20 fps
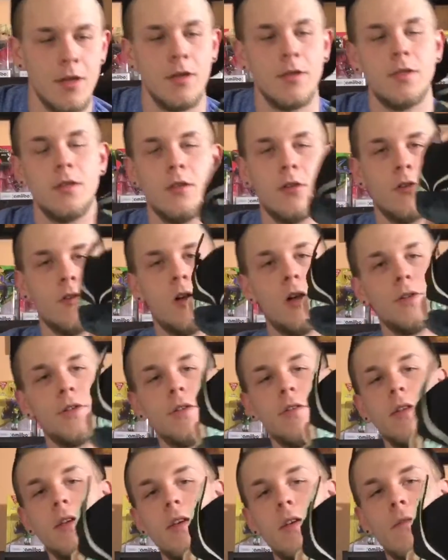It's a little
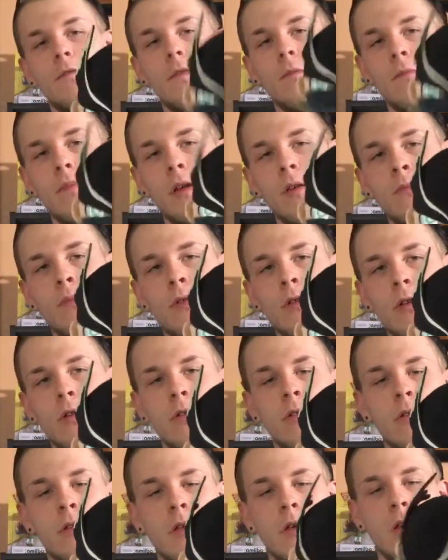hunter here from
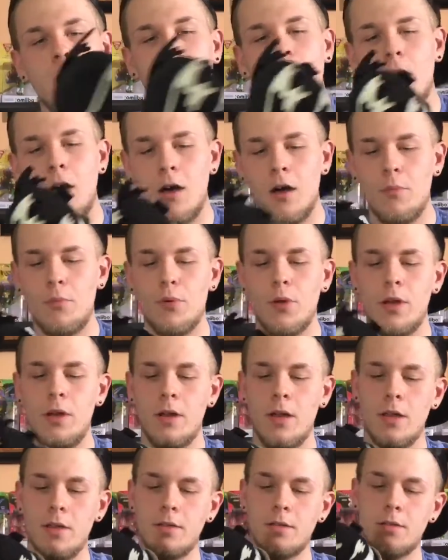Bloodborne. Pretty
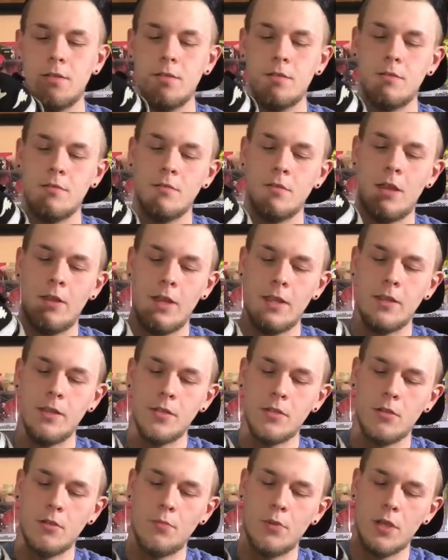nice. I like these
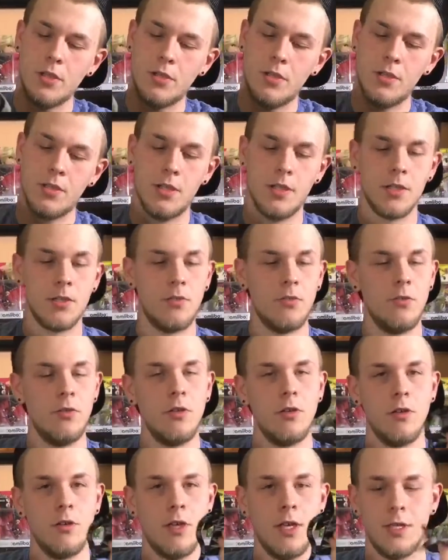little plushies, and it's cool.
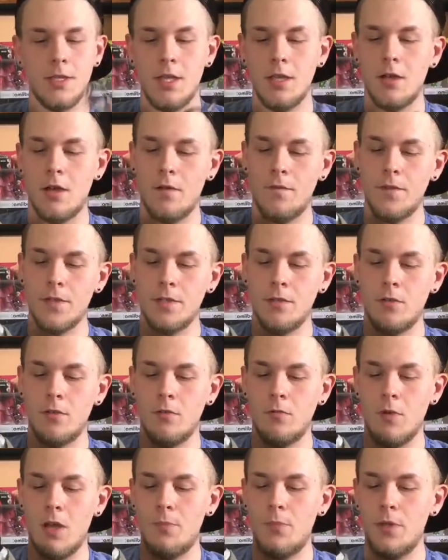You can like take off his
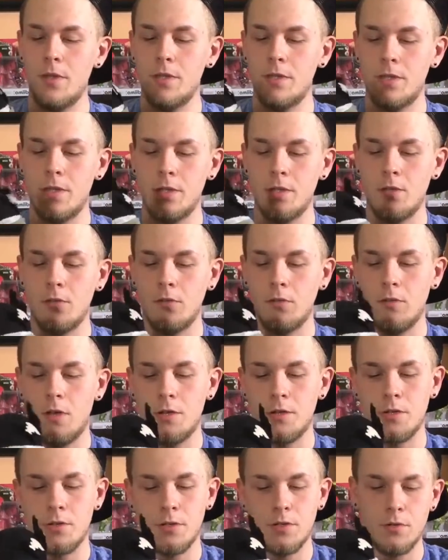little weapons, his little
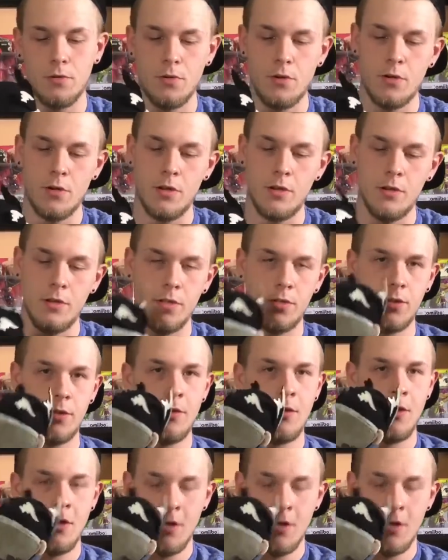hunter sword, and his